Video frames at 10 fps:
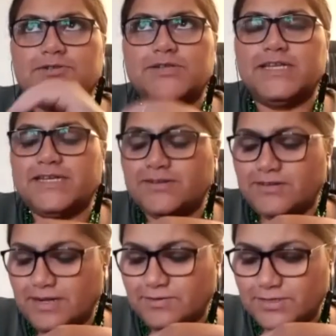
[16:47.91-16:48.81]
totally
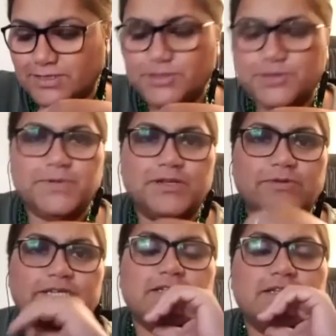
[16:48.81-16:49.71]
irrelevant, stupid
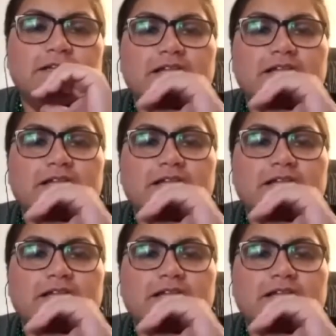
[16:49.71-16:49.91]
question?